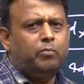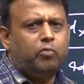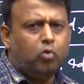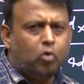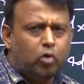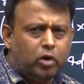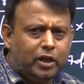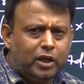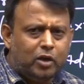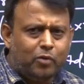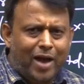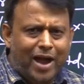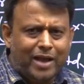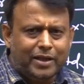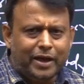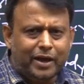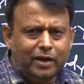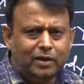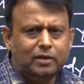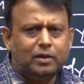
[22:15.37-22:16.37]
4d
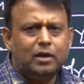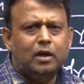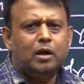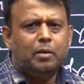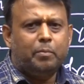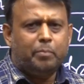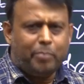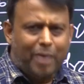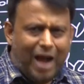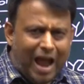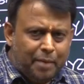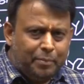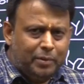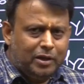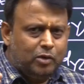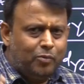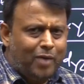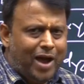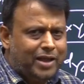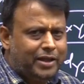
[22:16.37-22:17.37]
yz, 5d
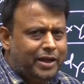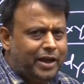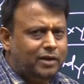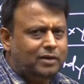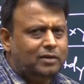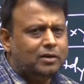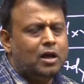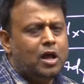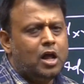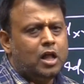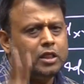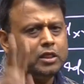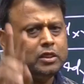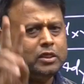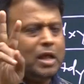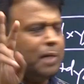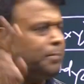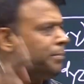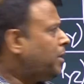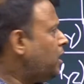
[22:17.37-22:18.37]
yz,
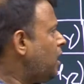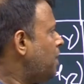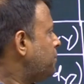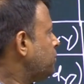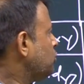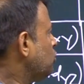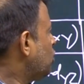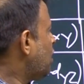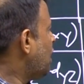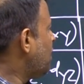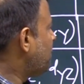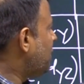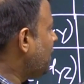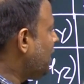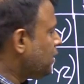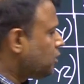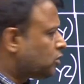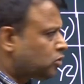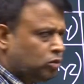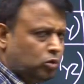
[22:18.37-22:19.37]
number of nodal
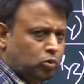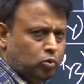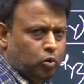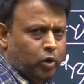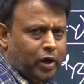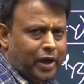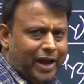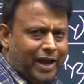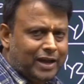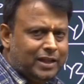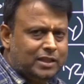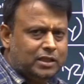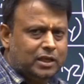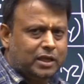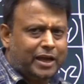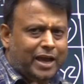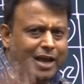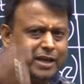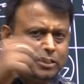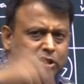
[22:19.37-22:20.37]
plane 2, and
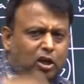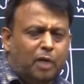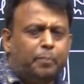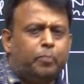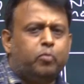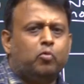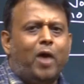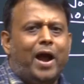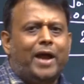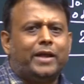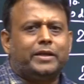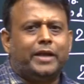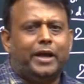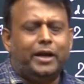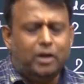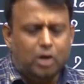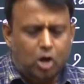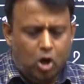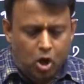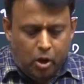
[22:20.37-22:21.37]
in case of yz,